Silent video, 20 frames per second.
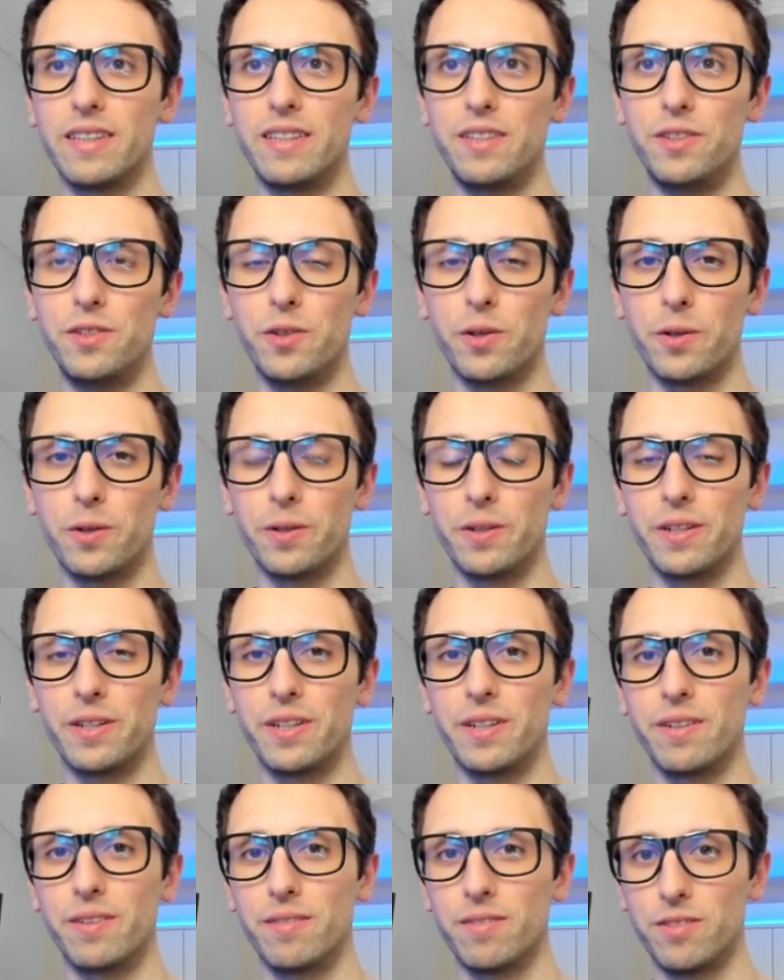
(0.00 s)

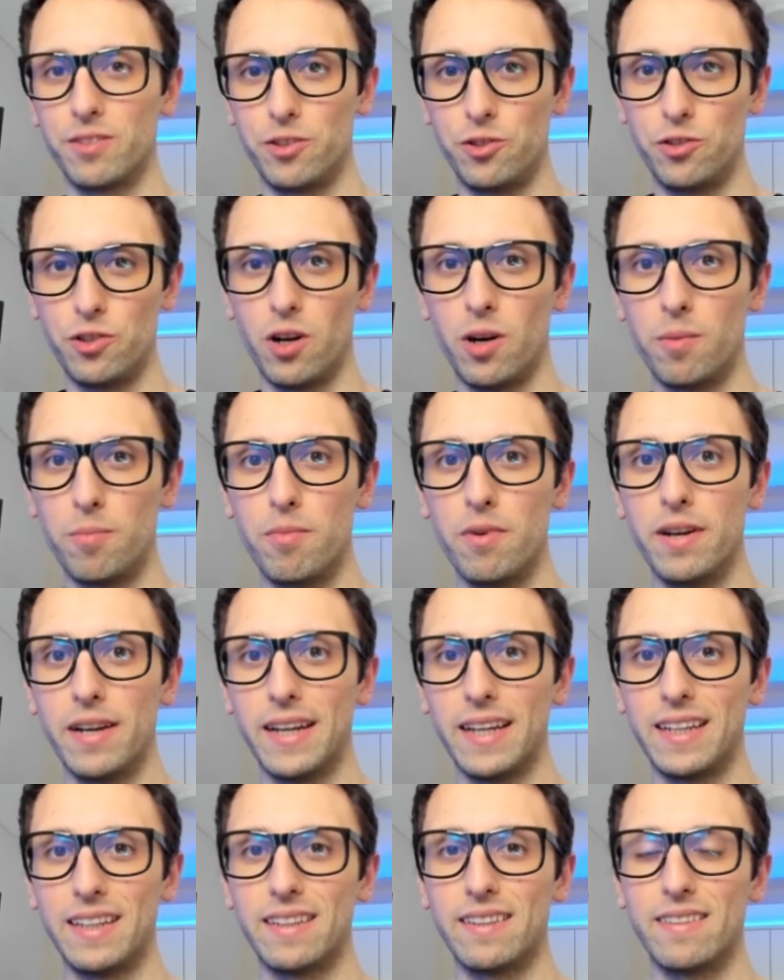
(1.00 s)
your job
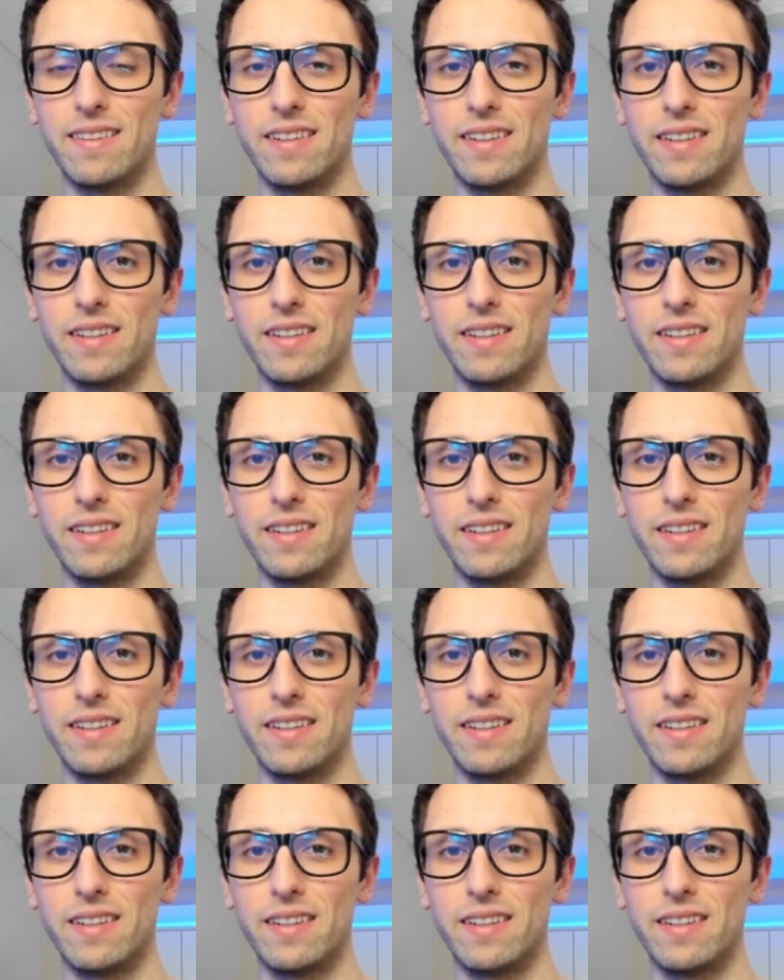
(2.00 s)
and